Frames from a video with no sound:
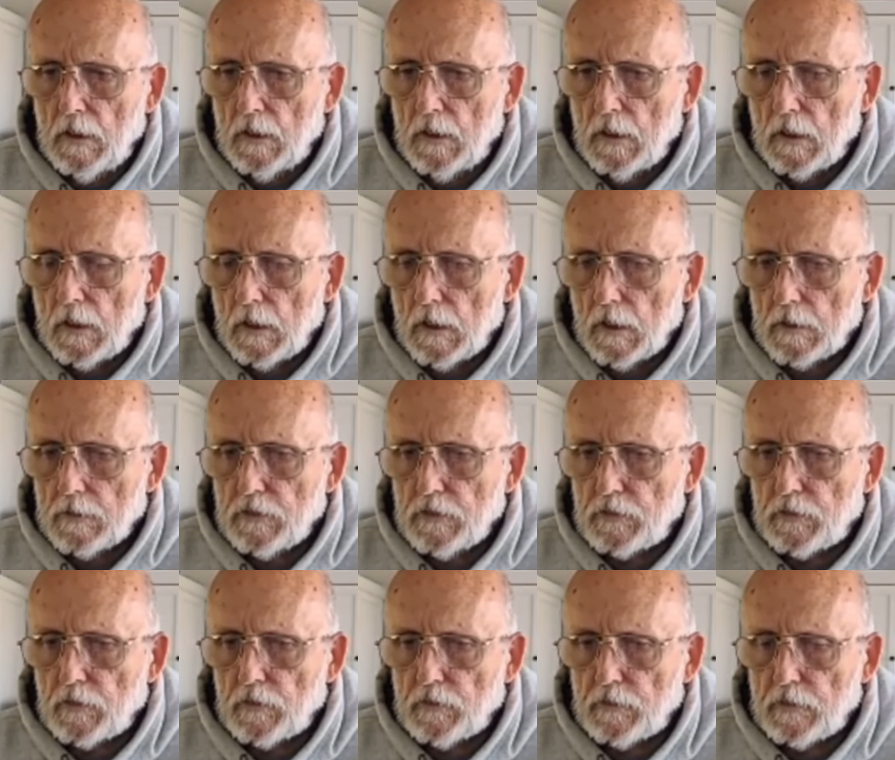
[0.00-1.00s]

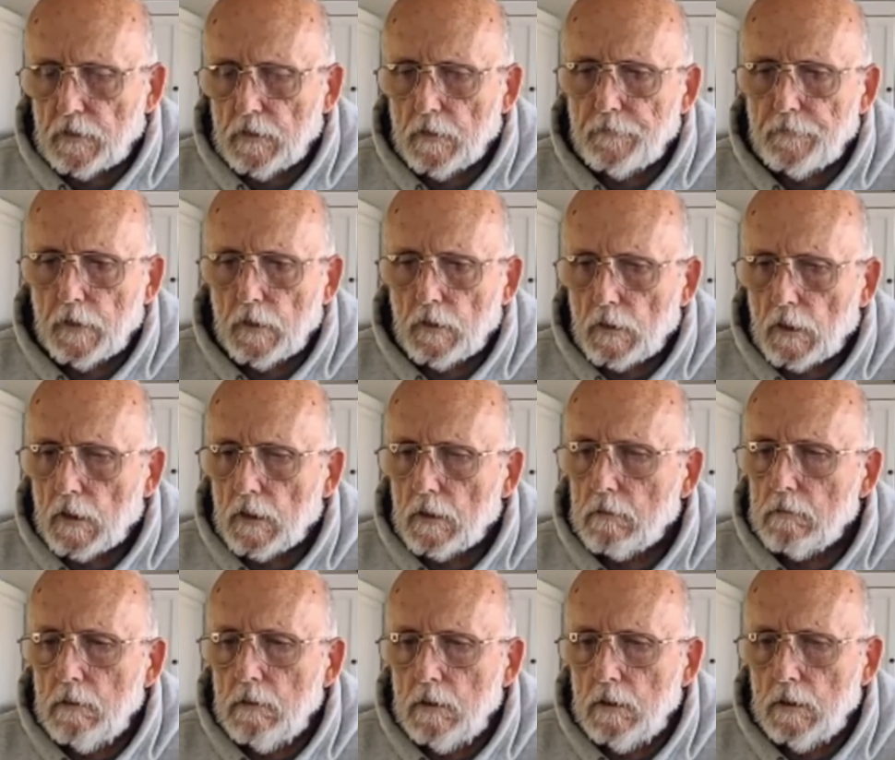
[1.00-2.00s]
Just a still
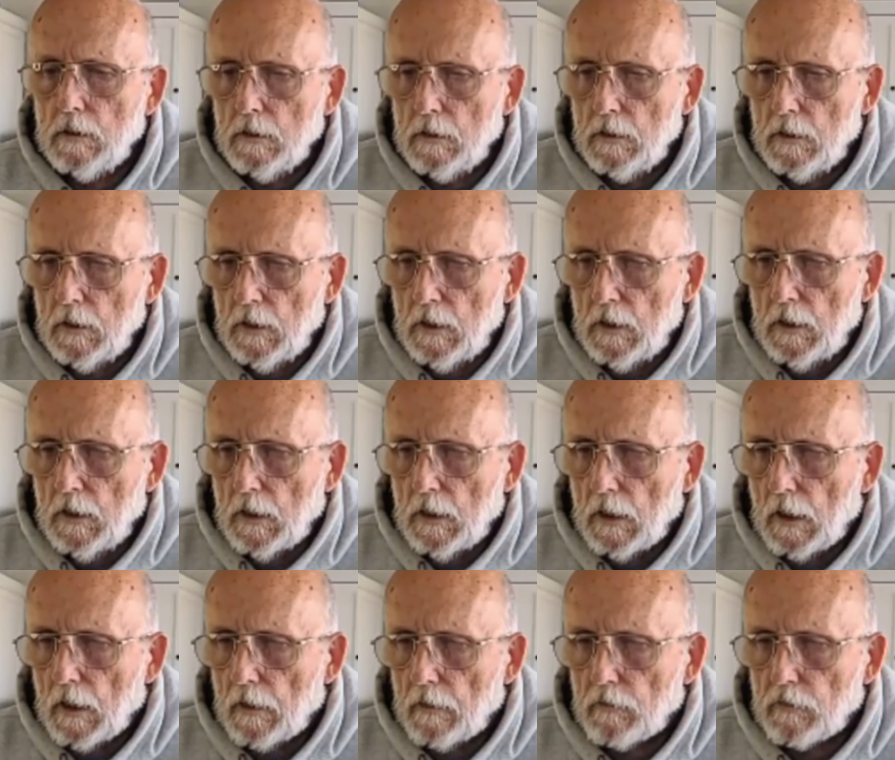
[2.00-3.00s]
photo.
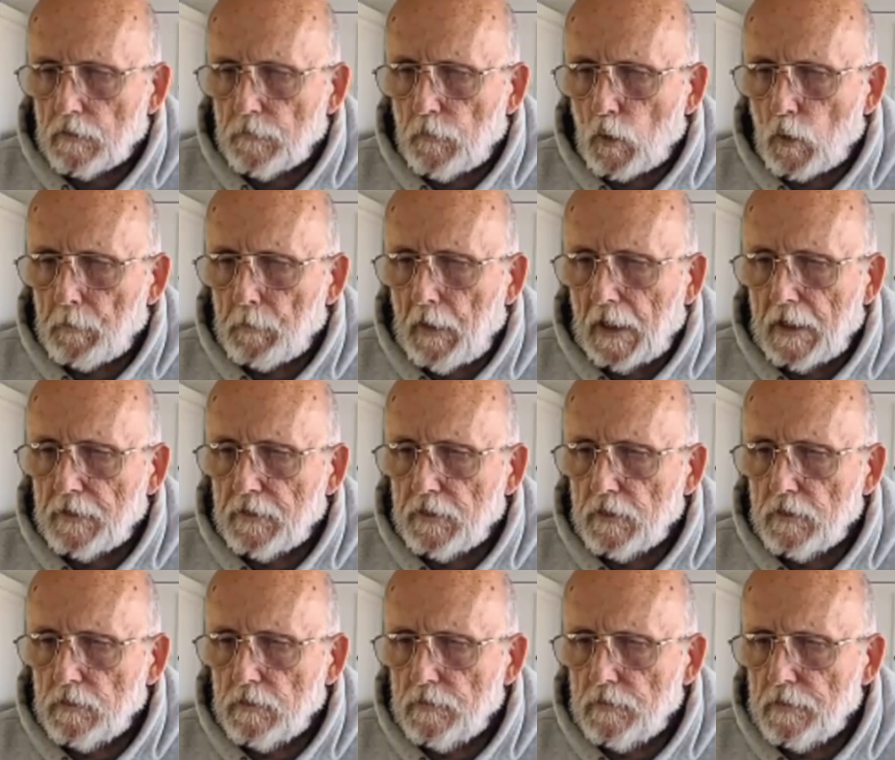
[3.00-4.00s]
There's 4
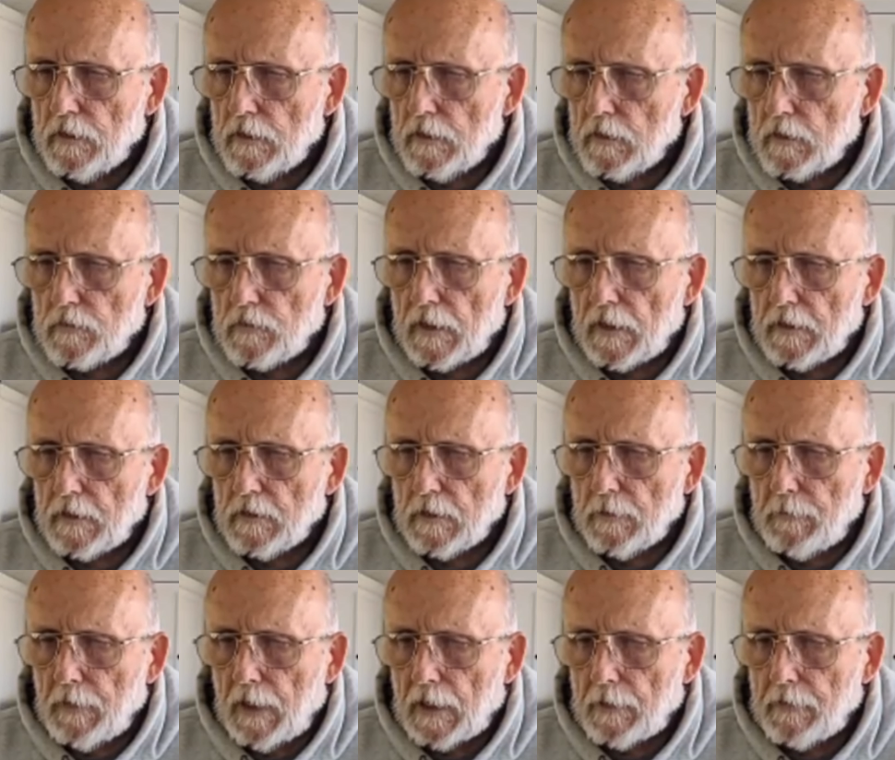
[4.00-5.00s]
pontoons, it looks like, on the
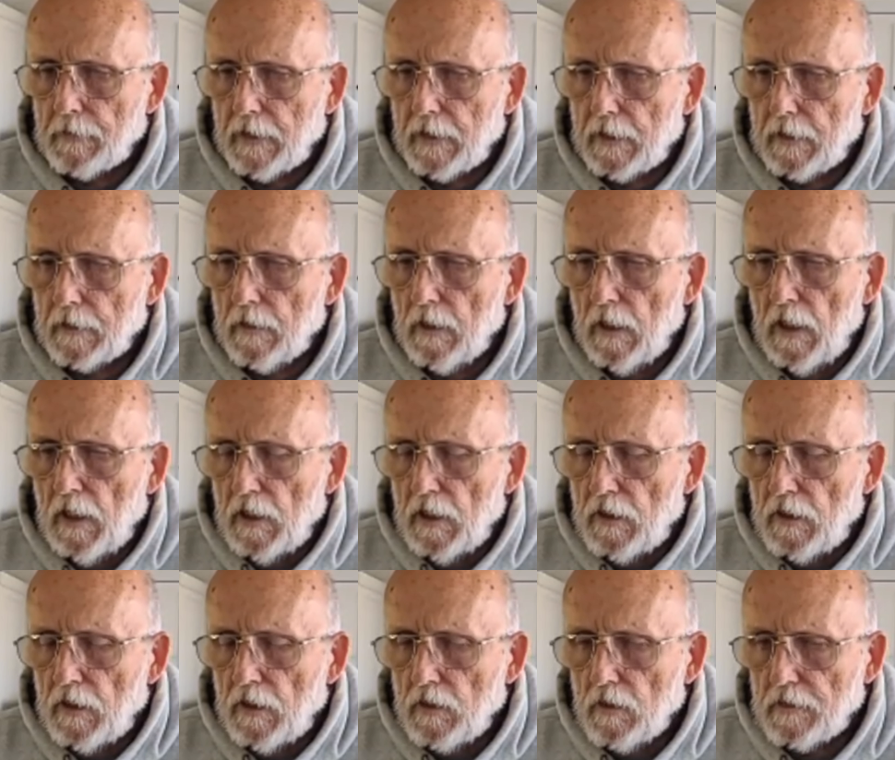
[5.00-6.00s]
bottom of that.
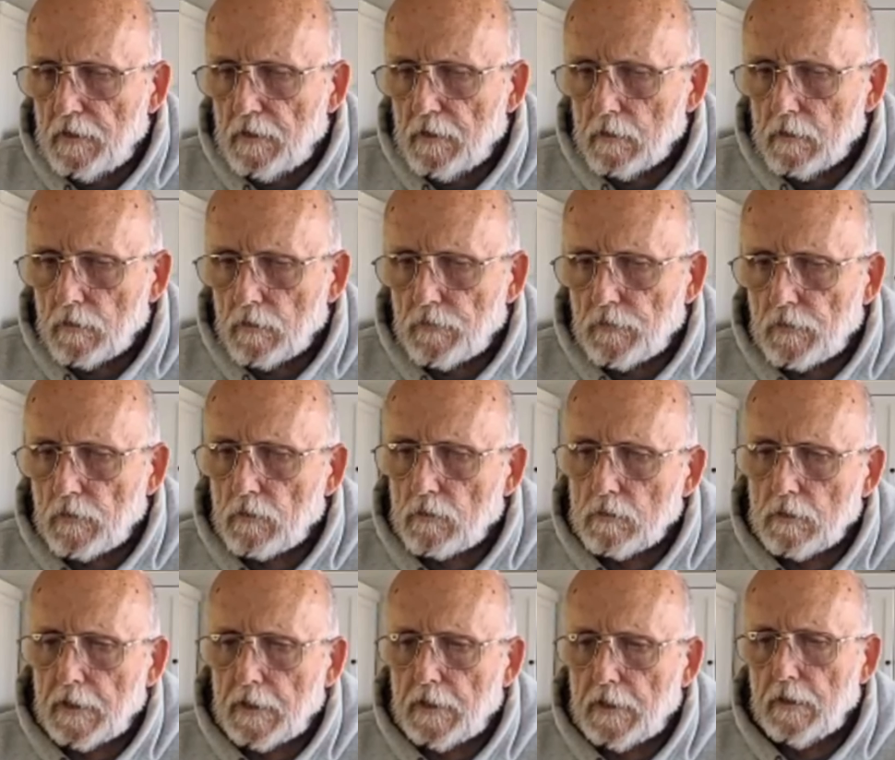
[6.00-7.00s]
You can see the little
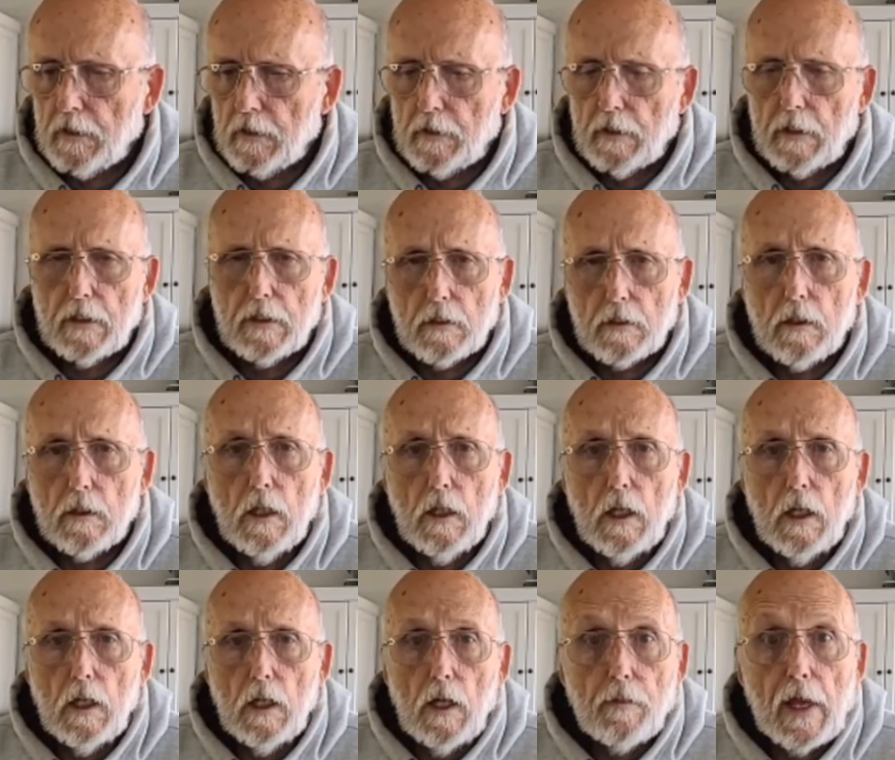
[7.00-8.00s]
circled area there.
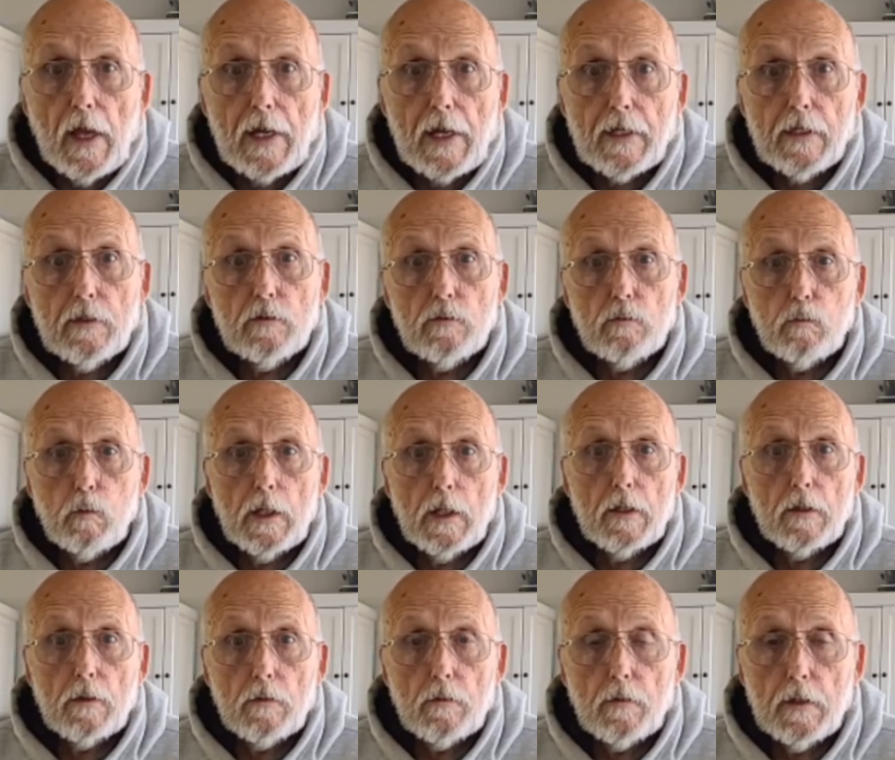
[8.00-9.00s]
That is
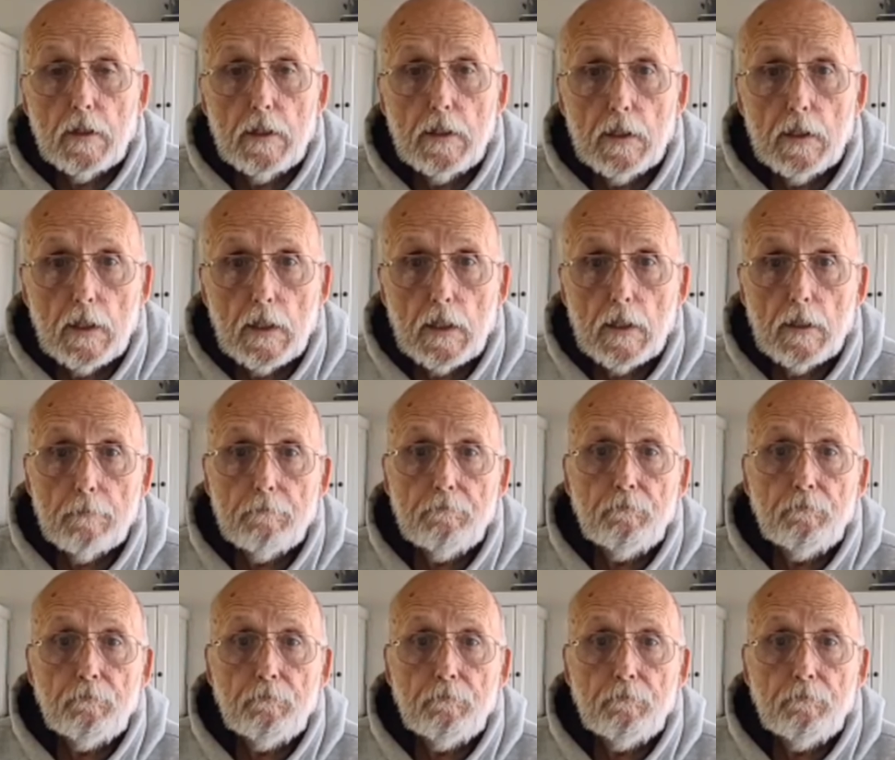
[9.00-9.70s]
where the